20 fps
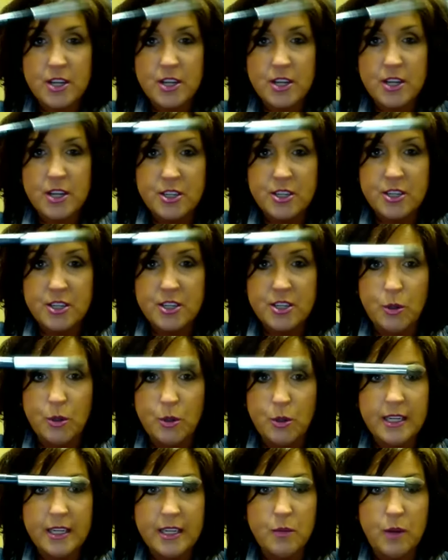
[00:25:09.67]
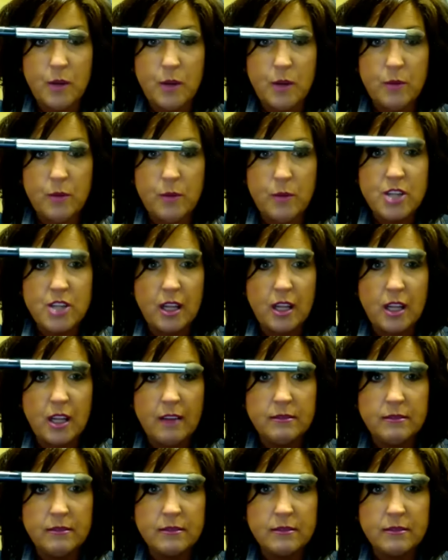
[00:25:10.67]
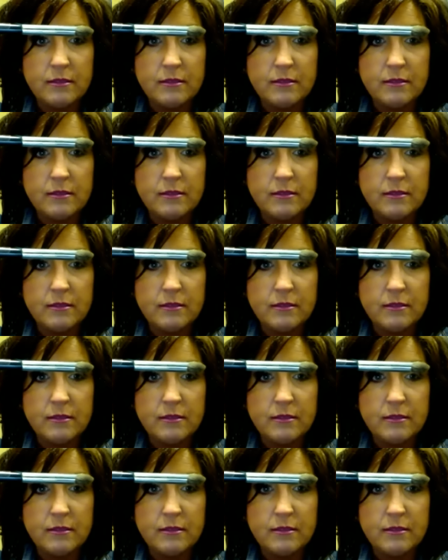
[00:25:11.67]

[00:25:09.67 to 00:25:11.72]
is a dual-ended one, which I love. It's